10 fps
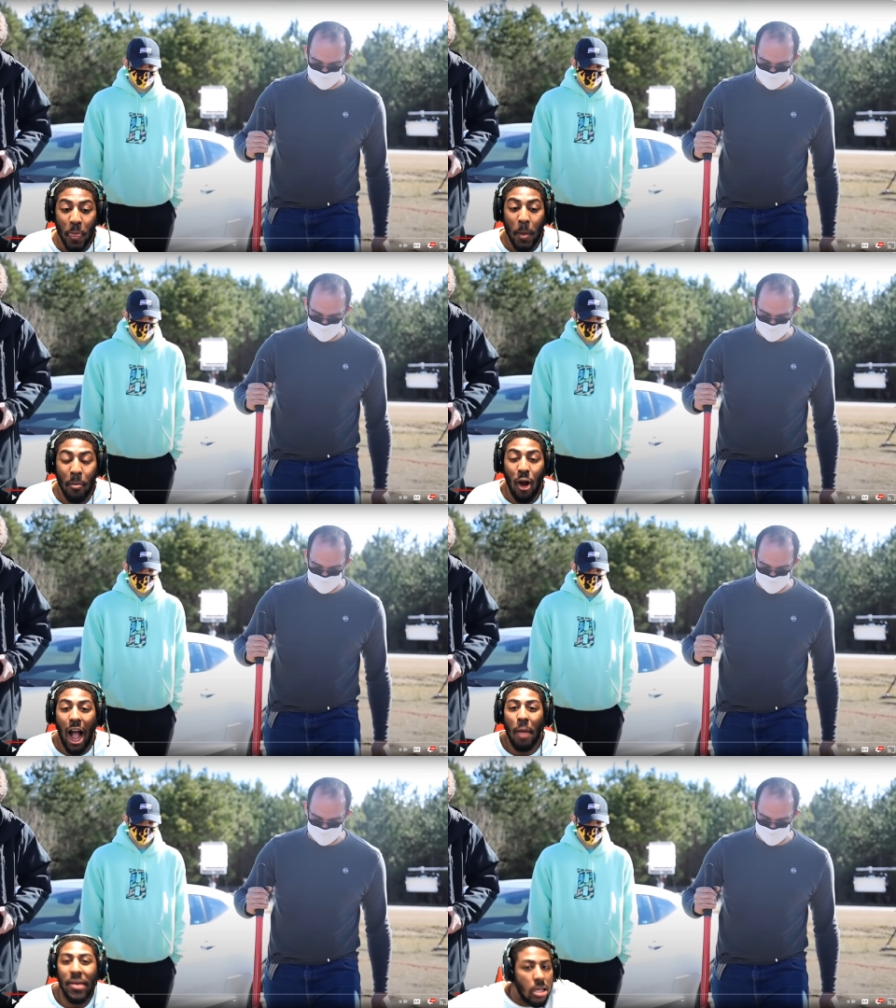Bro,
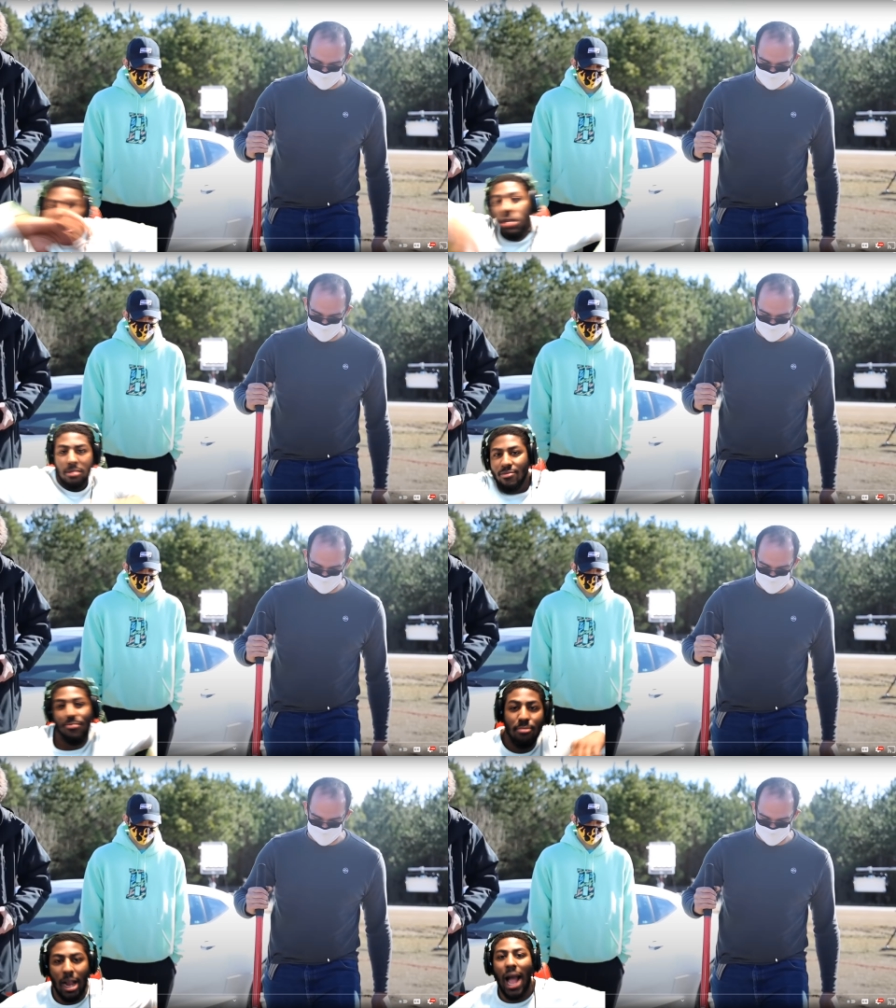I'll be
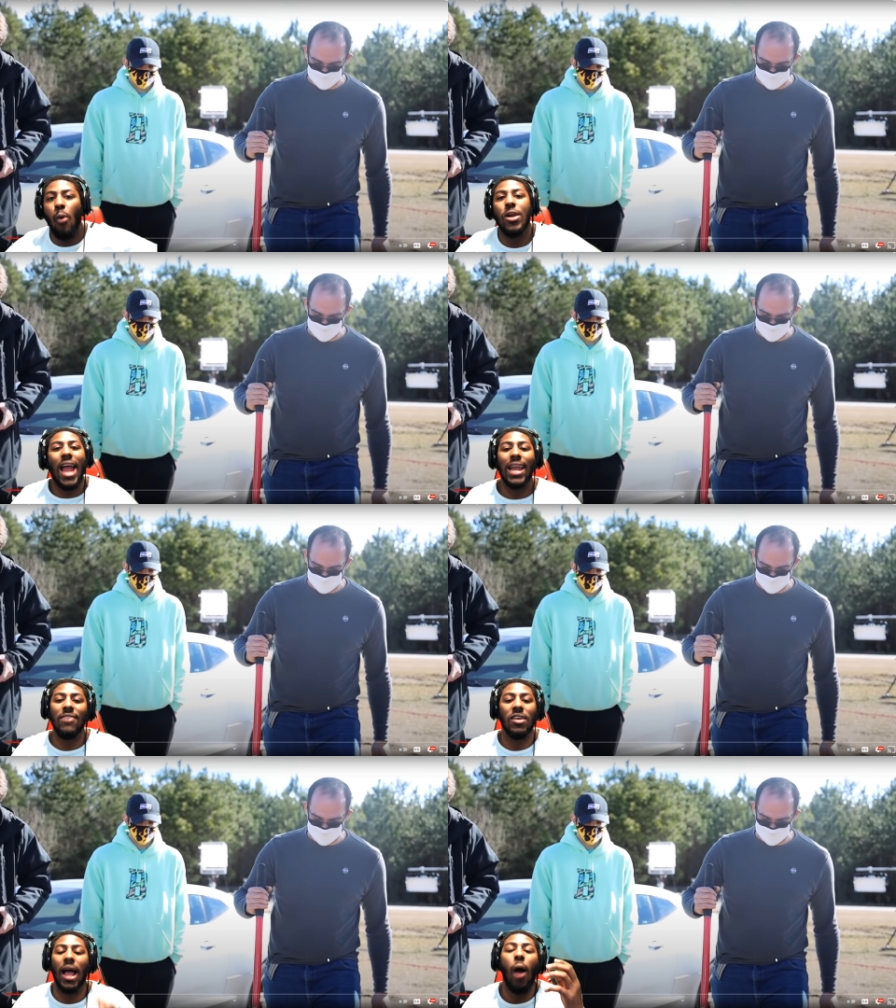bro, I would not
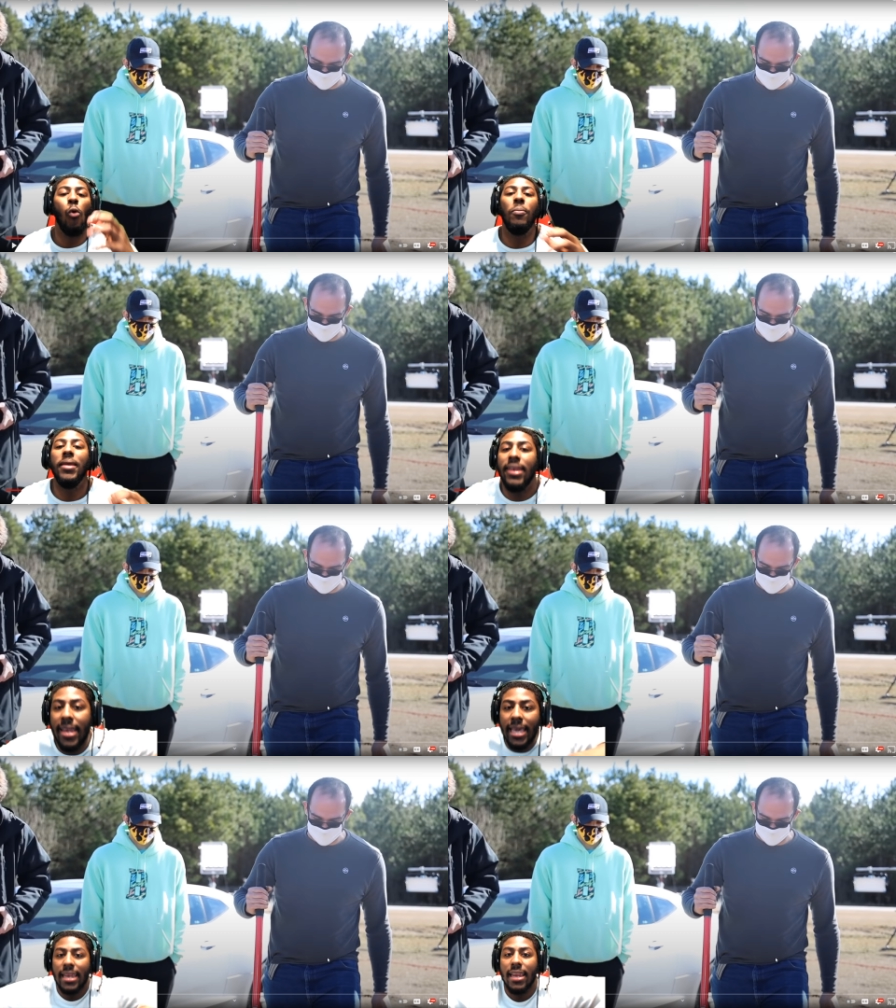even. I would be
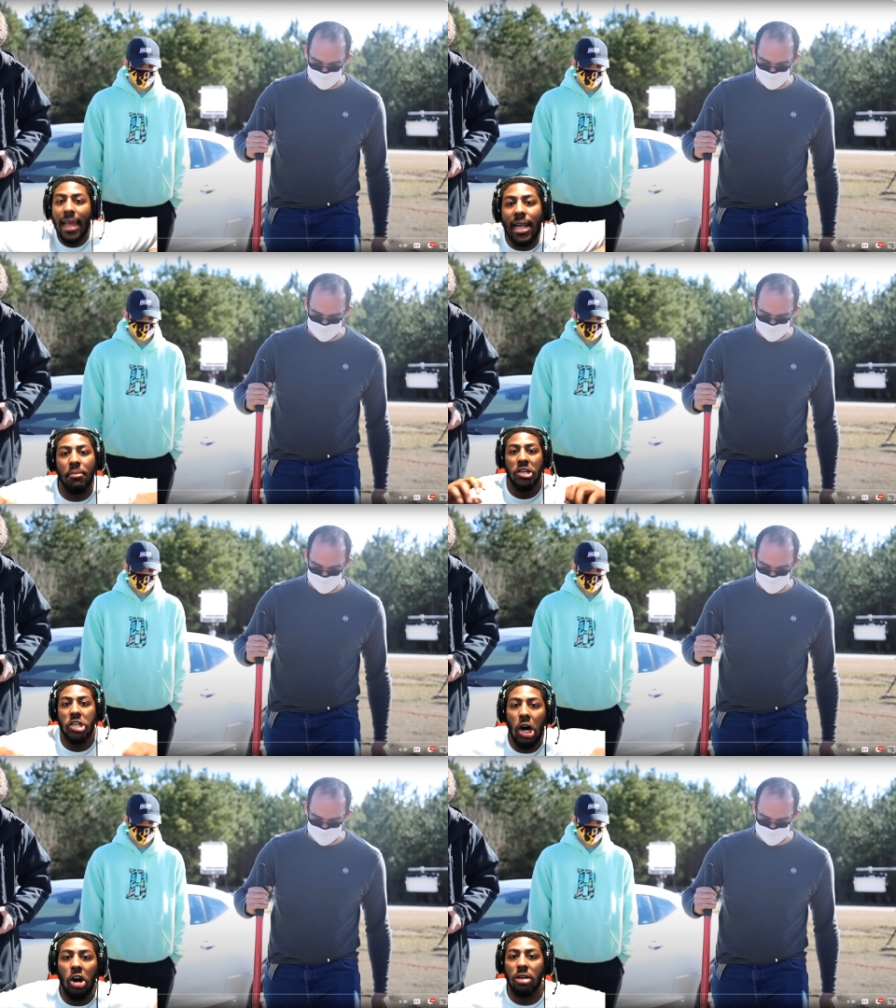digging it like I'm a
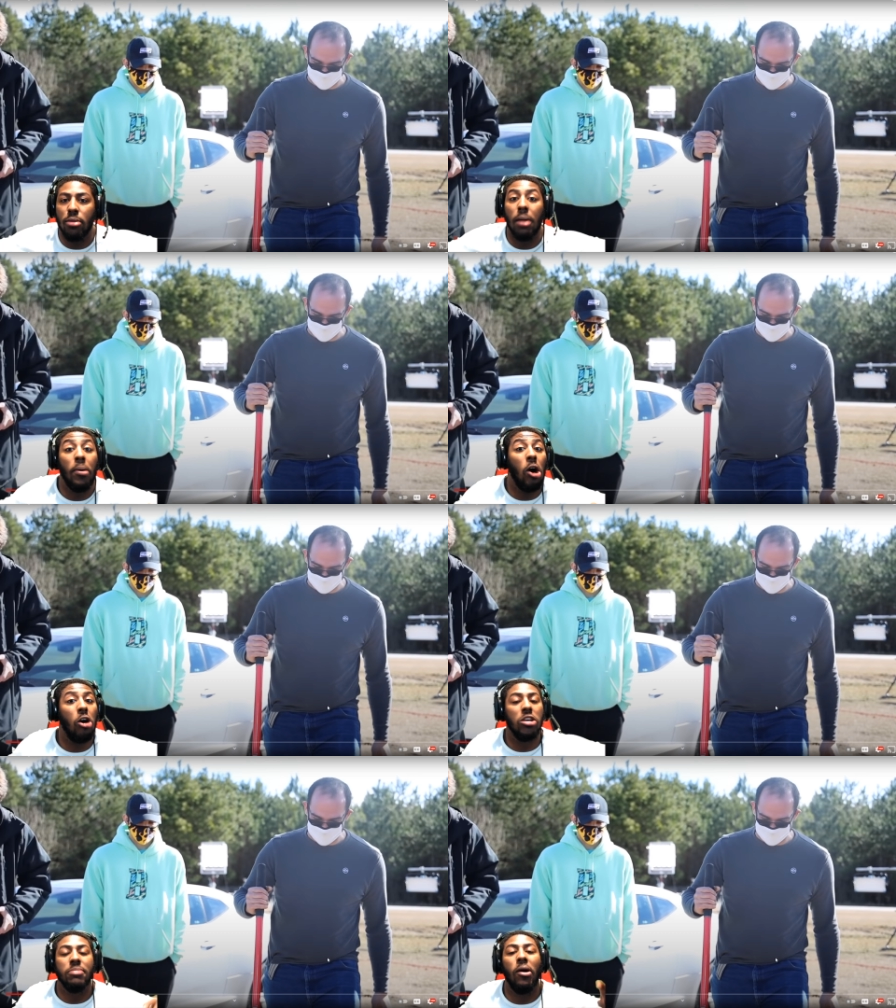dog, bro.
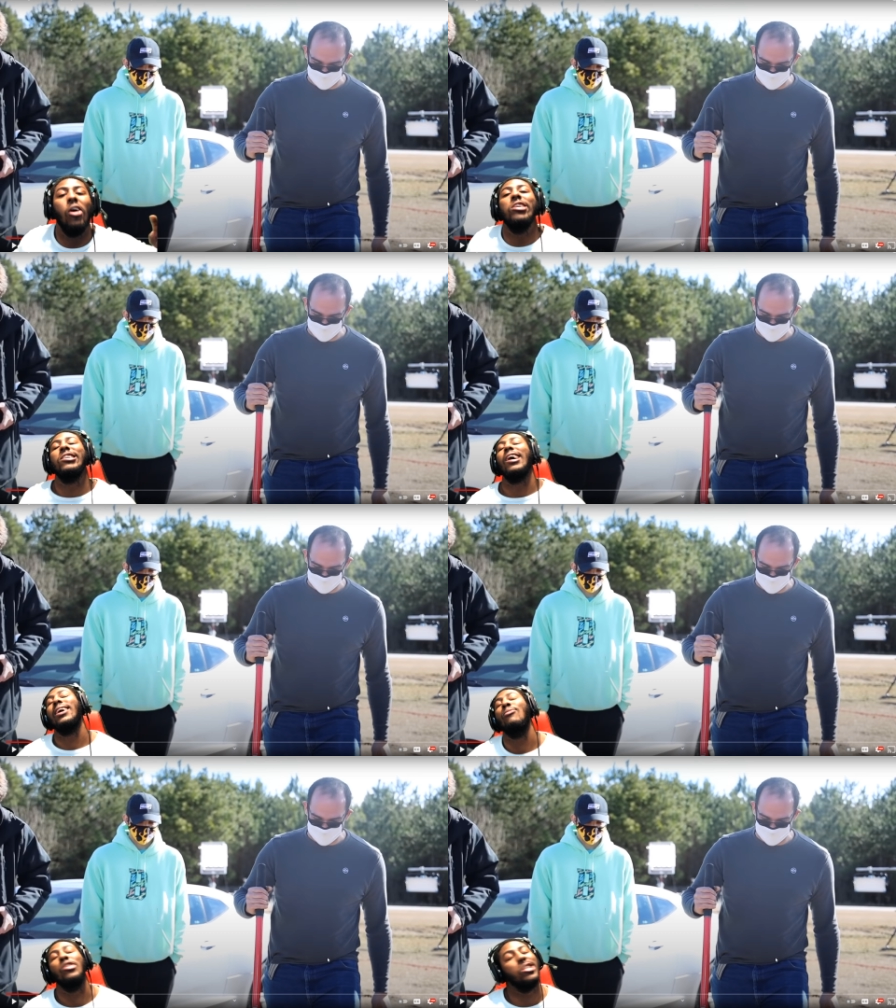Pause, pause, y'all.
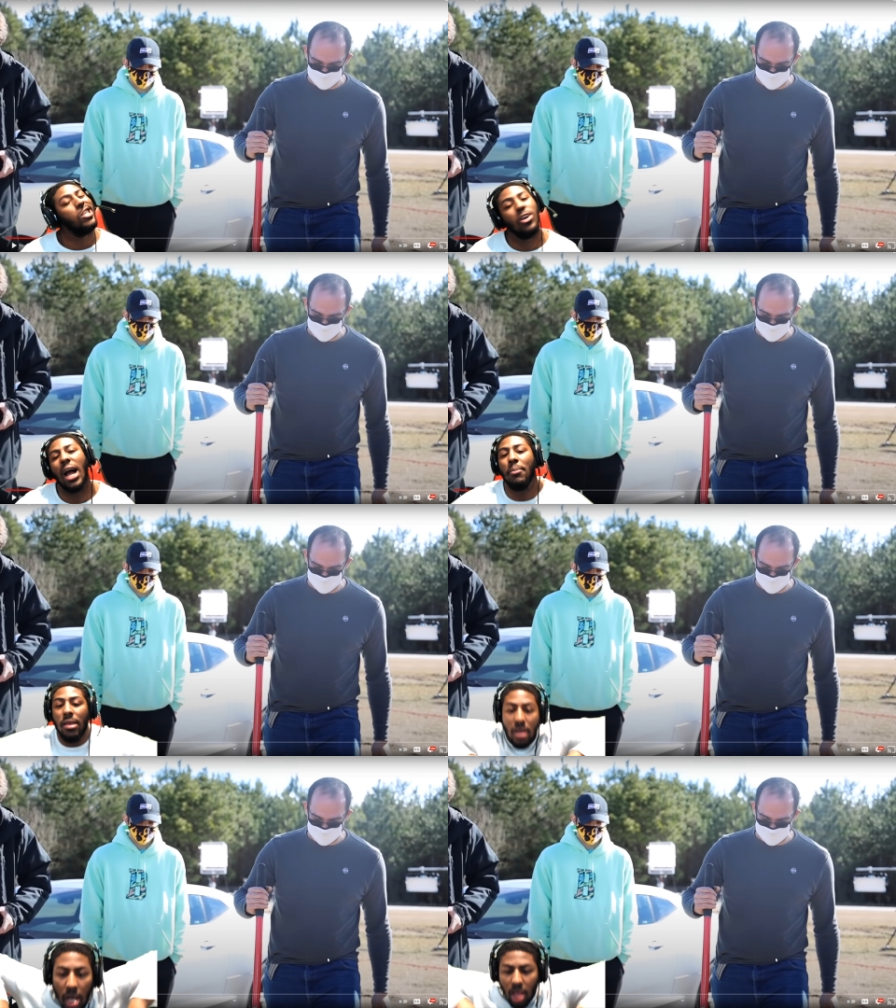Come on, chill. I'd
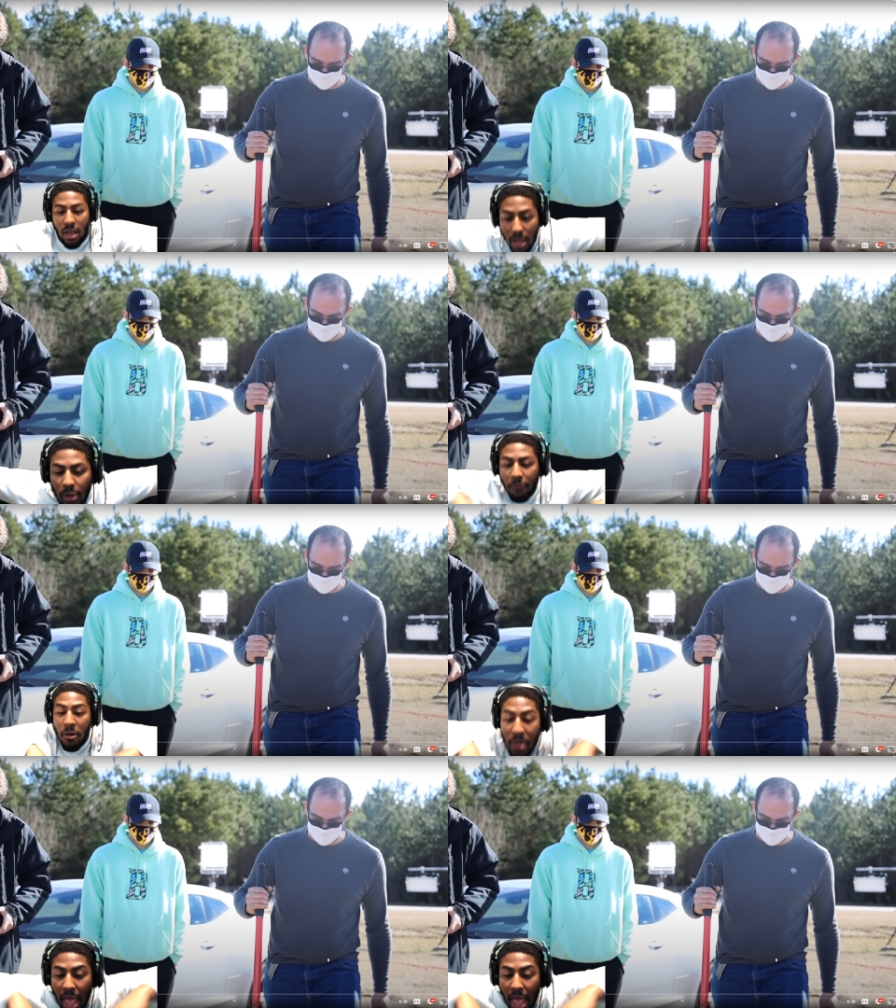be. You feel me?